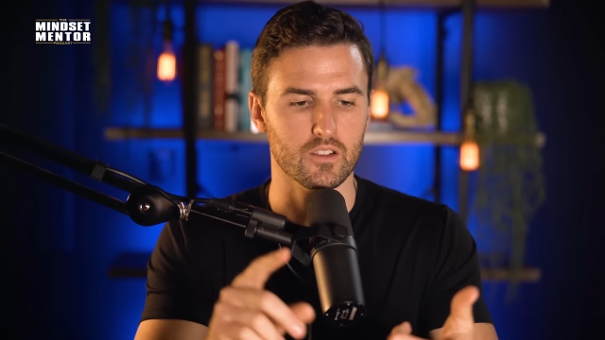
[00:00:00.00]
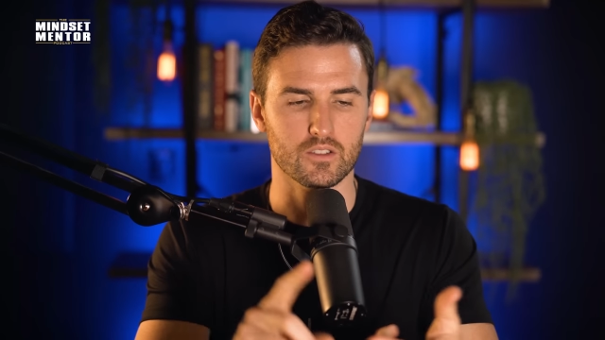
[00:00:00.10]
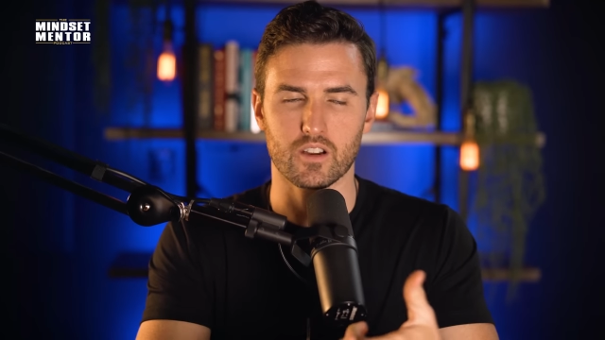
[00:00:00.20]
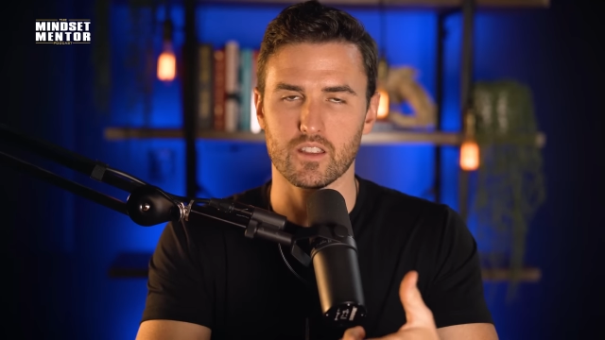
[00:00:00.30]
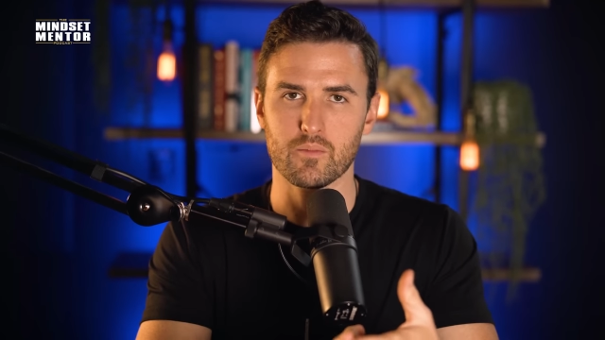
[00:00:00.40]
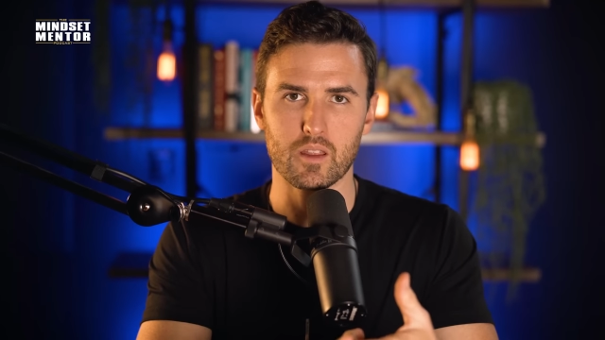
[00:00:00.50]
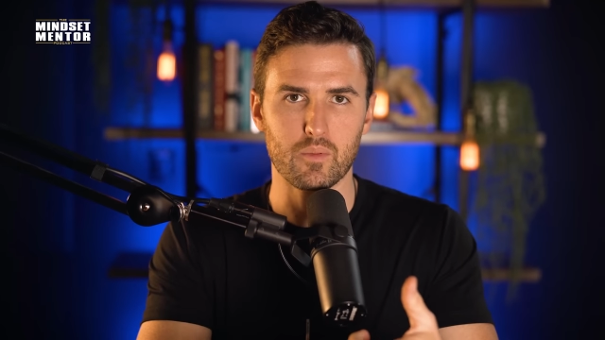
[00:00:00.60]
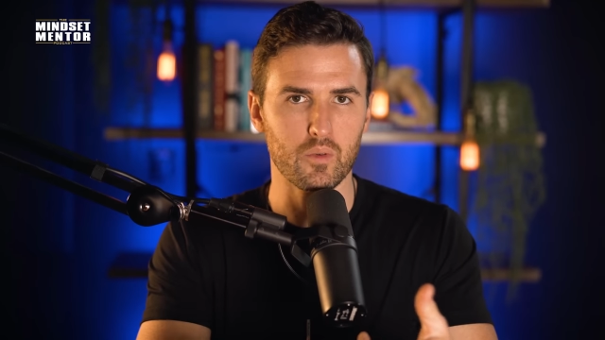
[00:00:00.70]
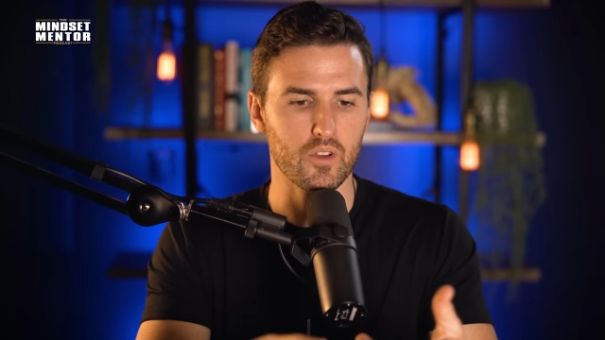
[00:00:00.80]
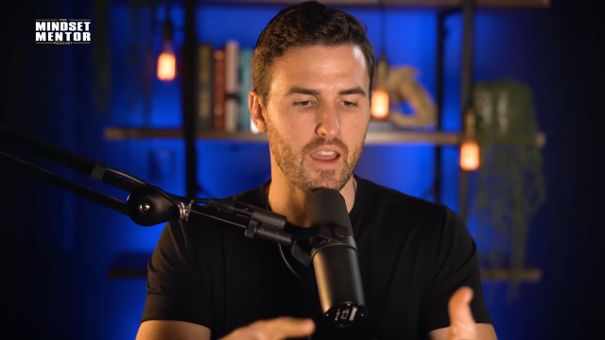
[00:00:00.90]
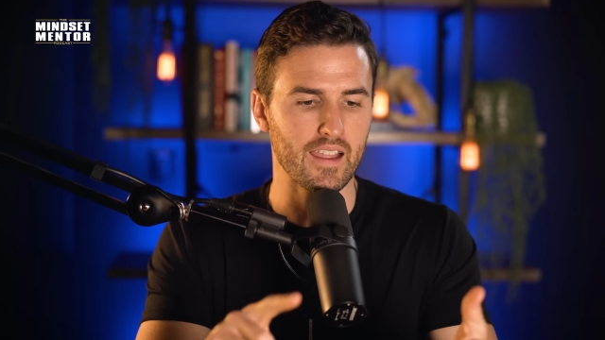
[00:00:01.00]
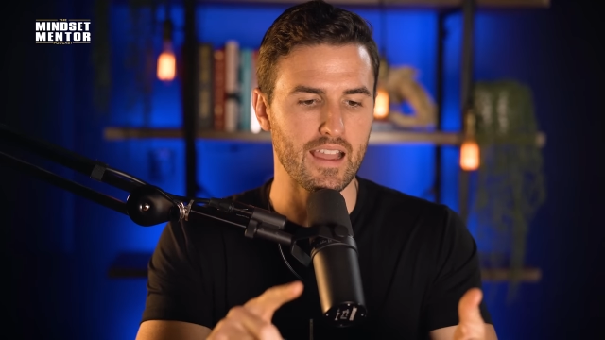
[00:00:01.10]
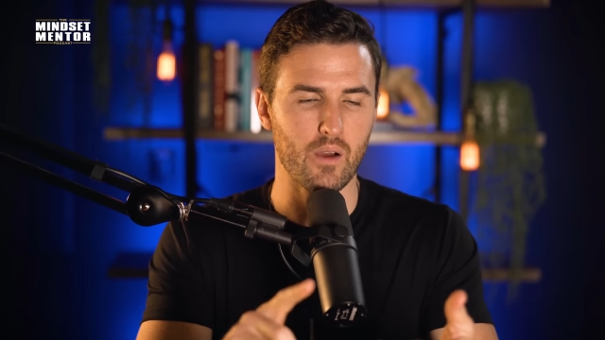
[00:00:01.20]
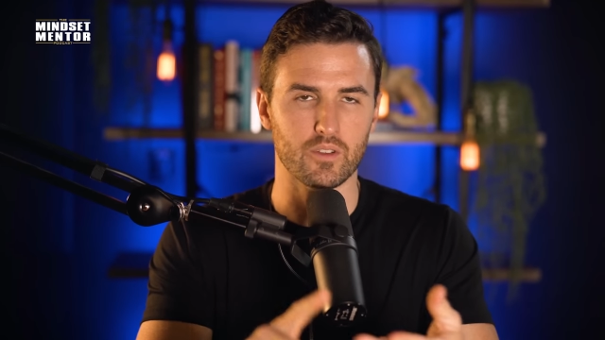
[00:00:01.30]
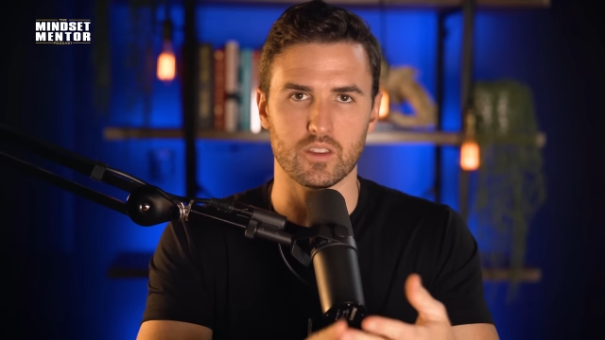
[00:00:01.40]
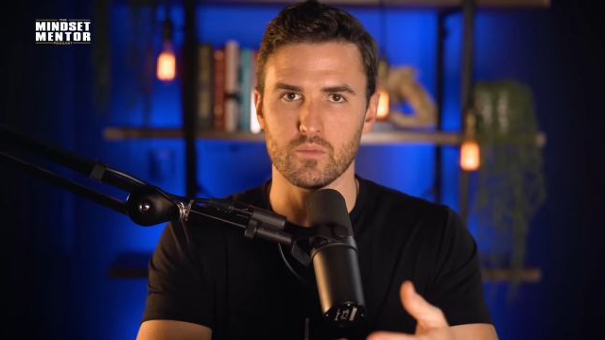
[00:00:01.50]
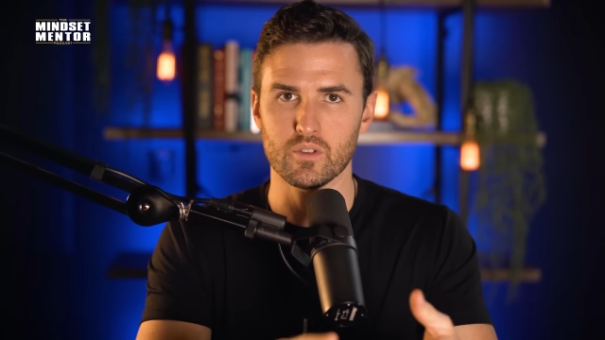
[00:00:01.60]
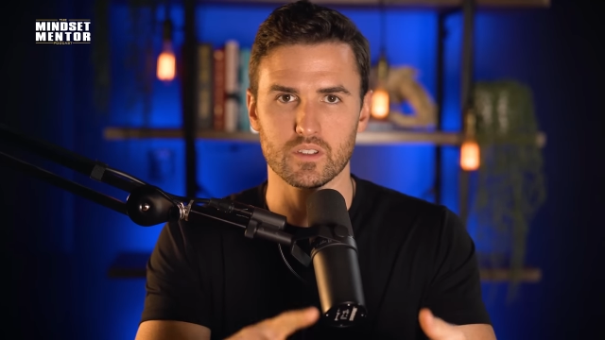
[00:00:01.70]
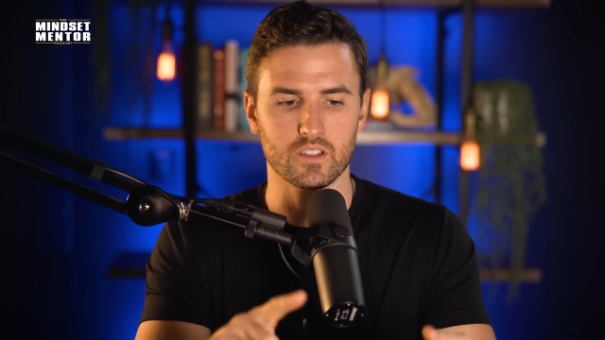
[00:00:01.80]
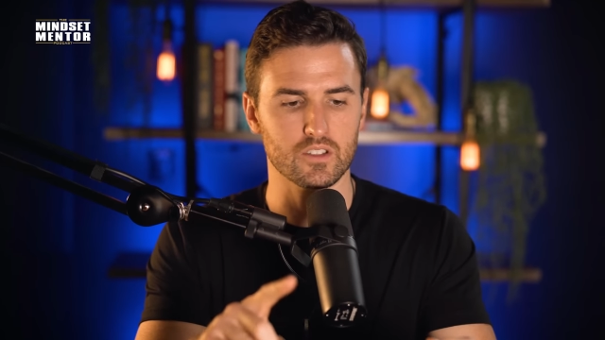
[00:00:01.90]
You start thinking about the people you hang out with, the
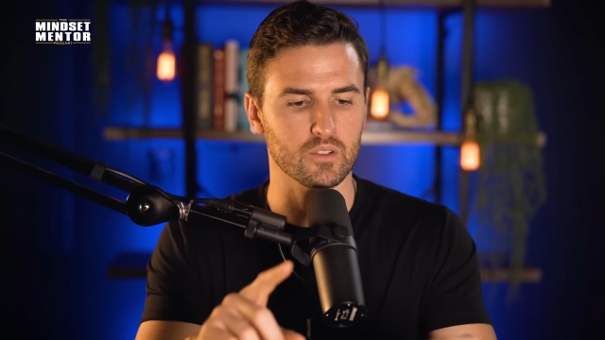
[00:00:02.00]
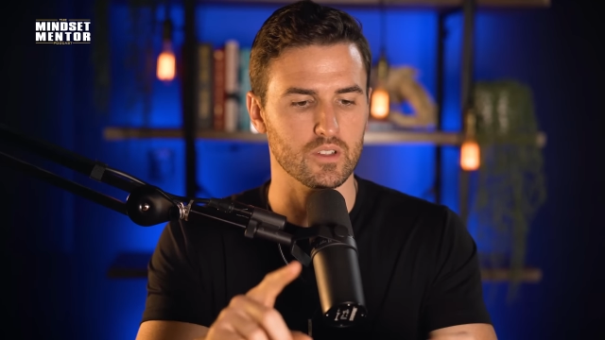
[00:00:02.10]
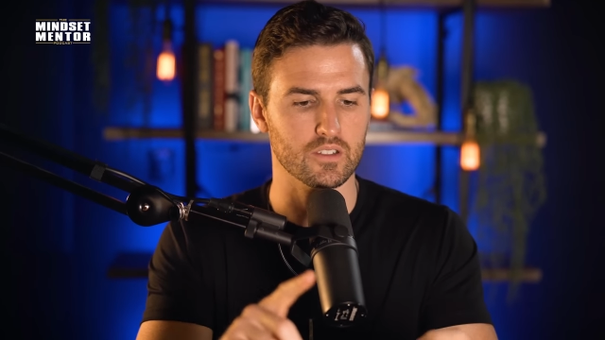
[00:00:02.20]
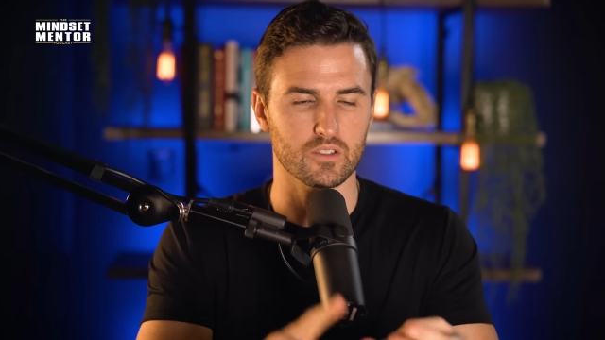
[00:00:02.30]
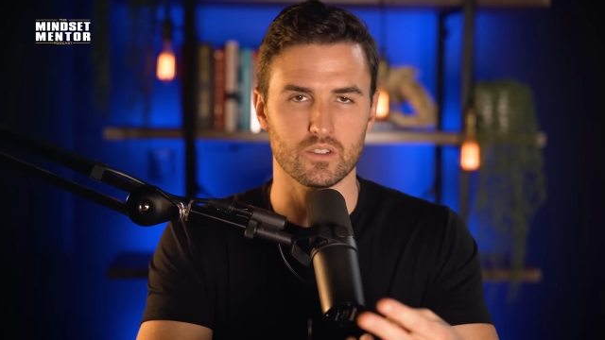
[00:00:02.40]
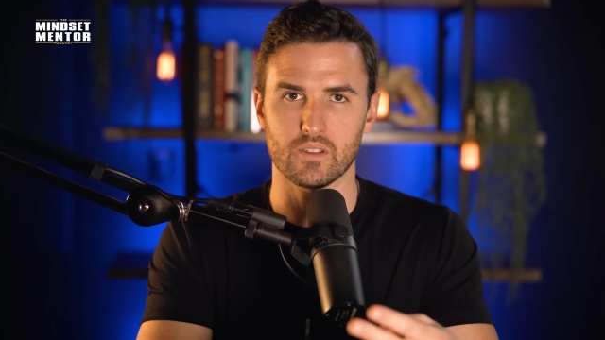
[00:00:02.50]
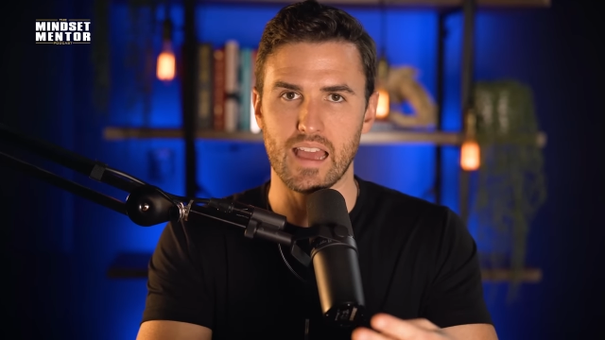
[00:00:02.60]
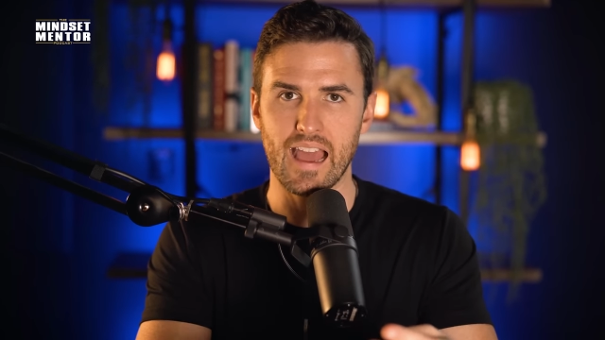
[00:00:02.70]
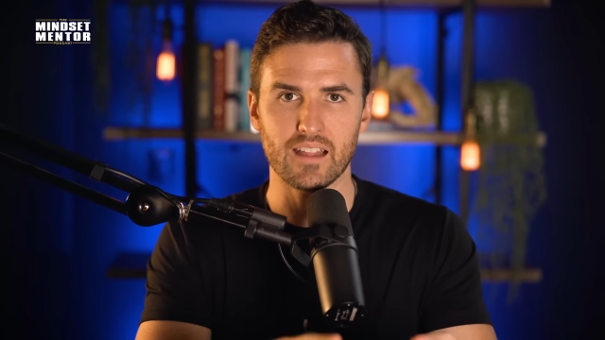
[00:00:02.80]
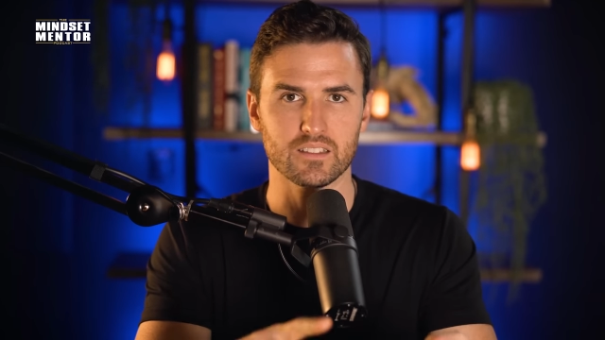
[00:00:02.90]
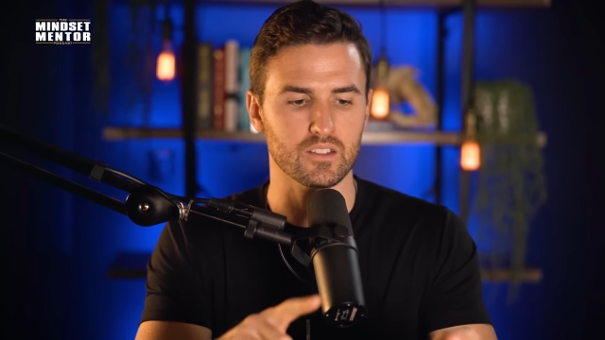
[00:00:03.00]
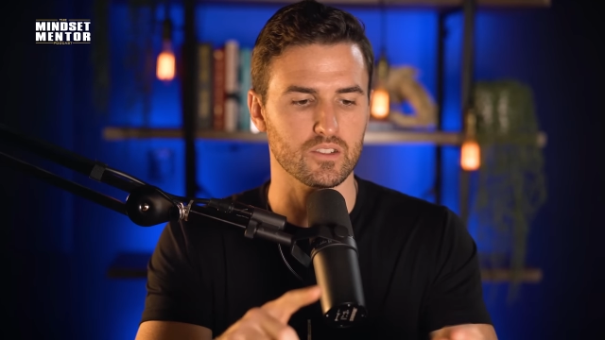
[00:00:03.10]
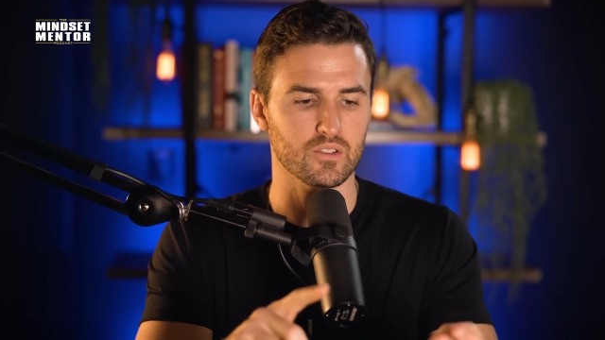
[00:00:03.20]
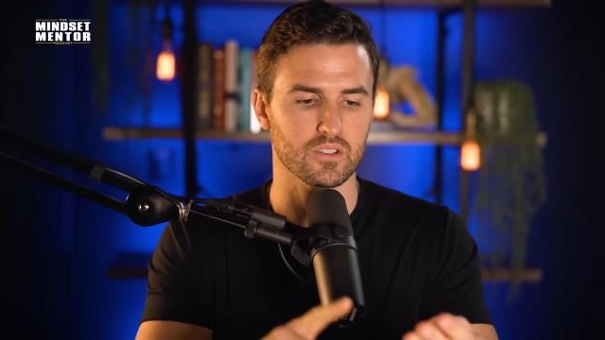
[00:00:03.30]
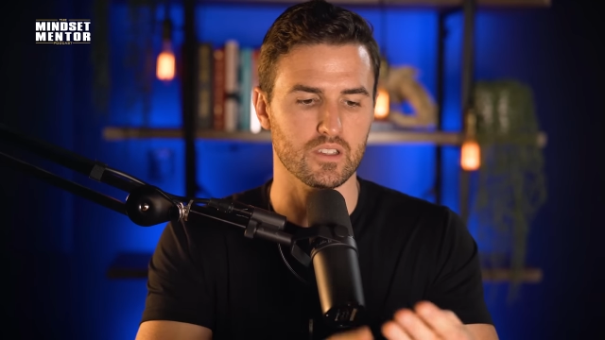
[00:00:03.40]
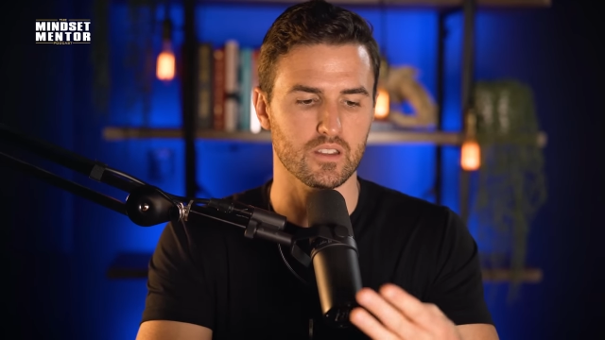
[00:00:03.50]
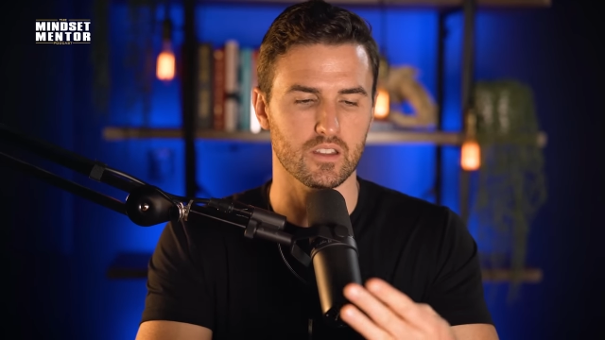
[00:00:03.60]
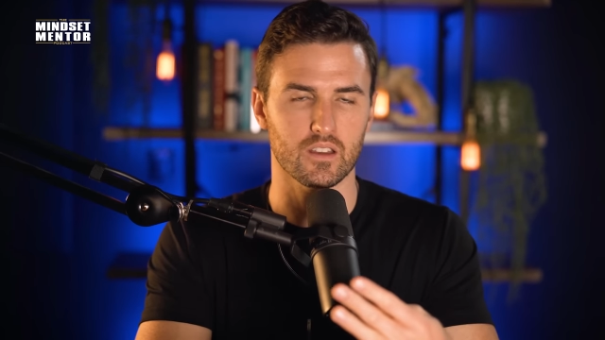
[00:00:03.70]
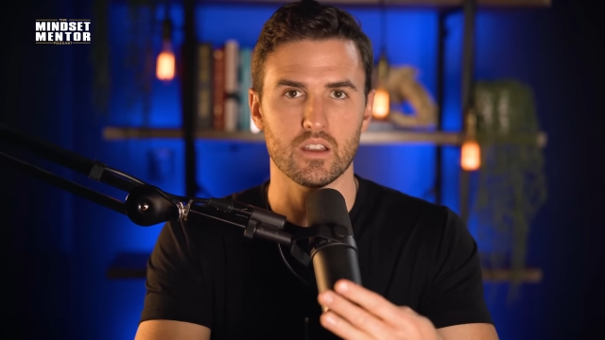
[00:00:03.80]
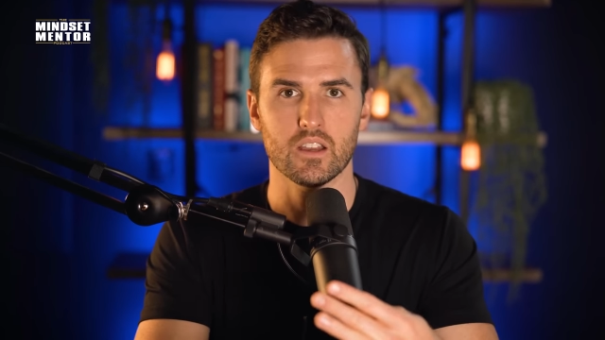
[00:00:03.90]
music that you listen to, the ads that you see,
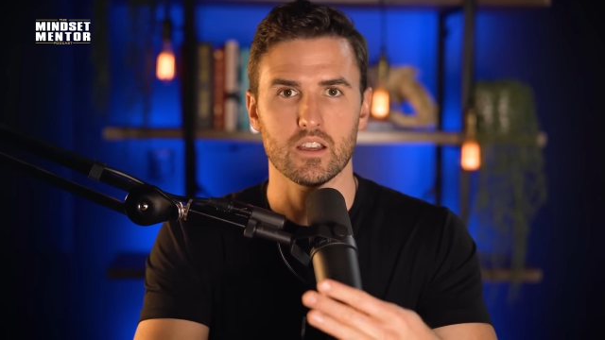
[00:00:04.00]
the